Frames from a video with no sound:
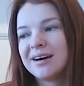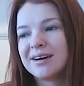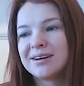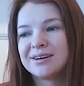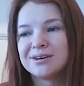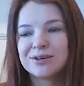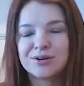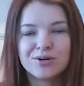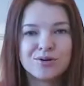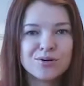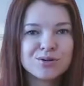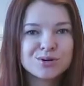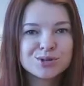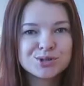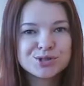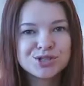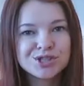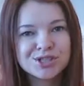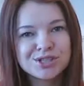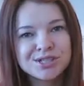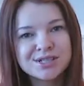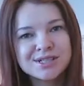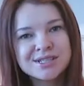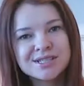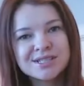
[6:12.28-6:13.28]
are
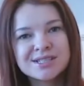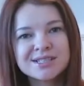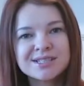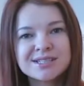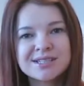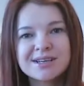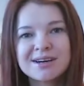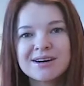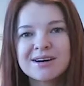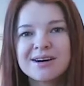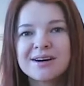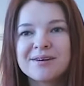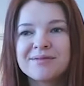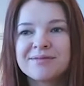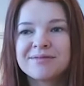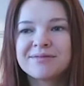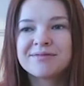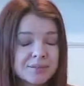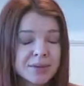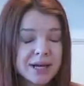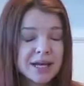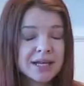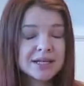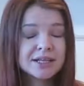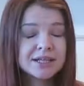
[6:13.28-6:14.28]
gorgeous. Uh,
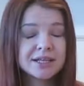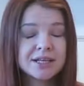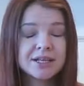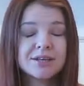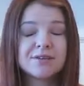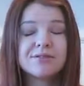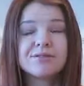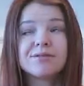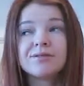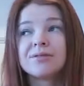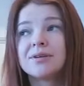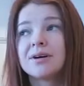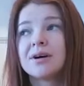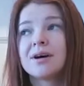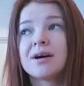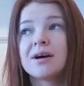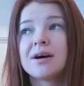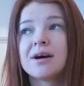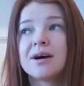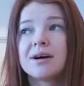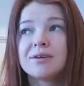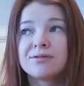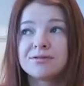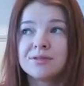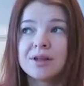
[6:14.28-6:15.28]
men give
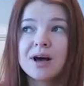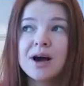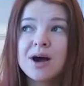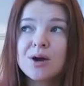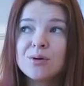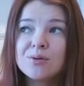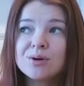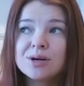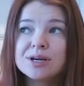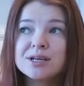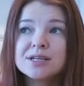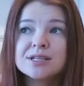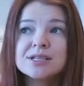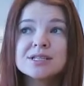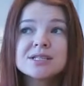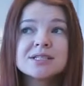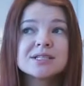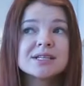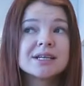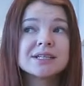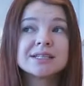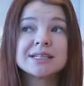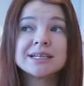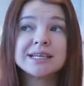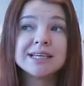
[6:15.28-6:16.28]
uh,
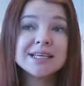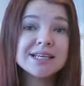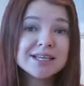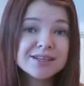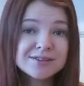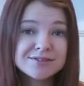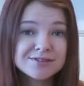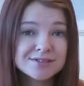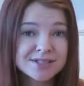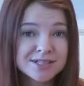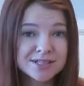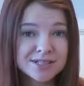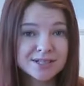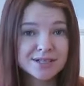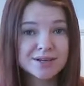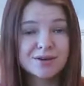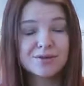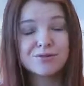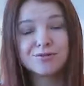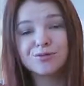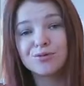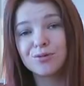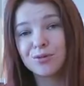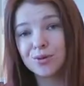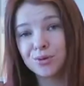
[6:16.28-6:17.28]
flowers and gifts
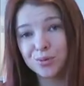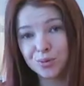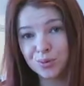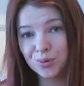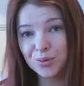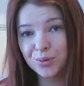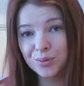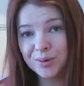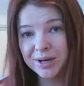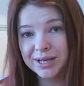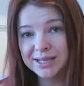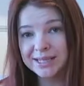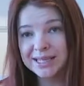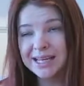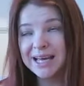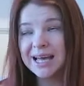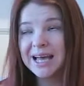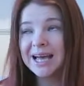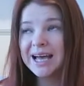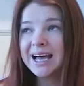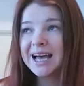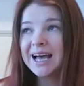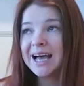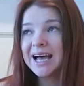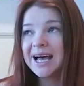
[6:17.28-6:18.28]
uh, for women.
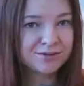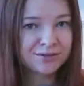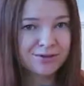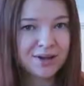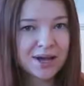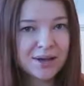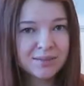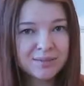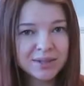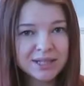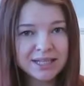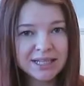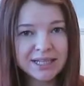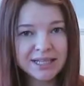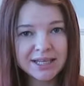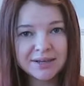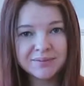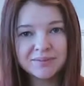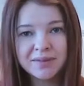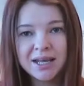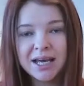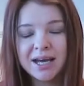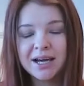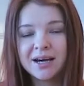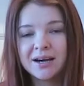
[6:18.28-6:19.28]
In
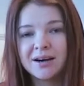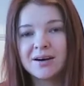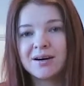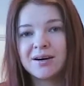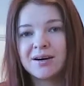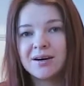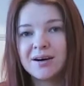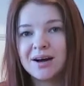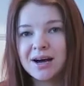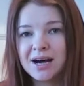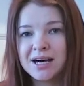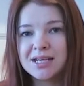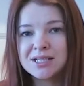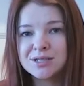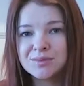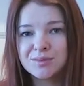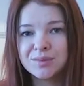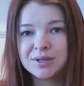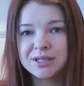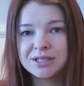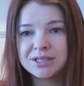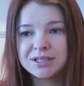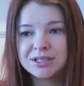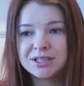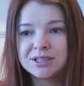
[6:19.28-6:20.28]
family, uh,
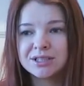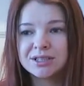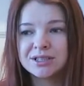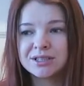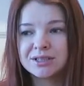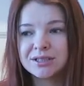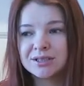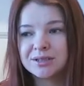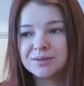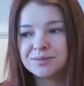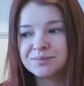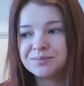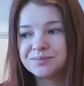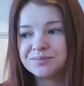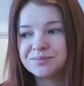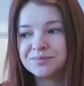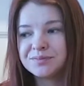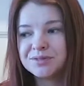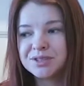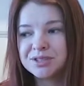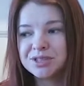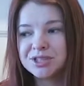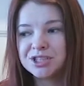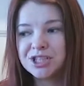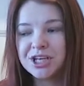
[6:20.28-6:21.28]
husband
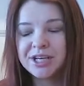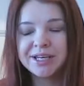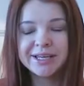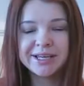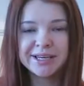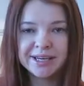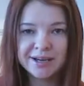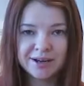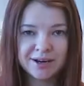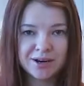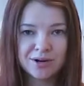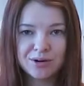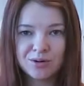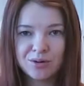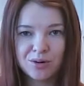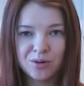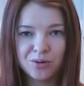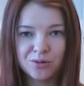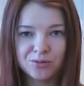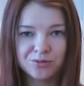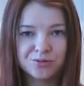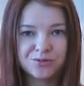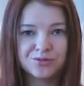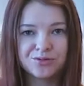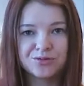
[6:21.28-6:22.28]
um, take care
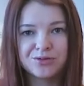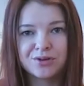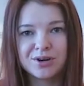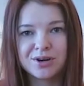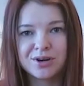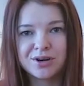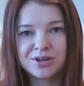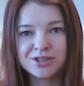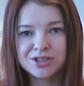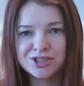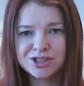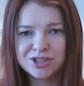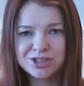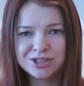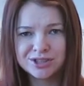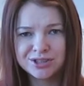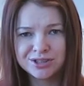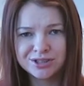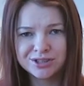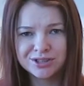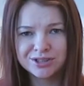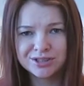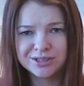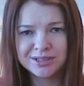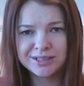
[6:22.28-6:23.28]
of uh,
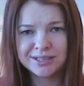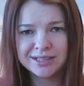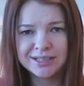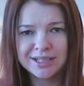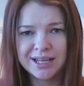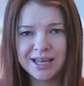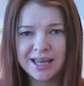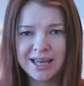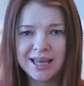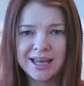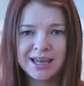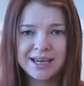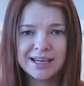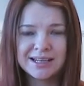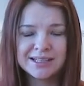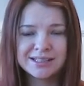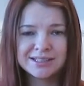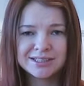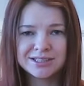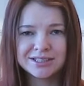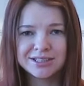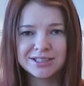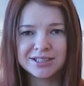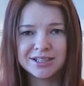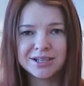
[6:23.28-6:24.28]
children
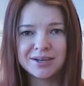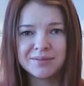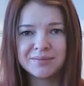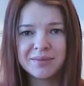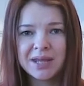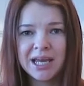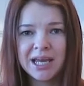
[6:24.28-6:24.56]
and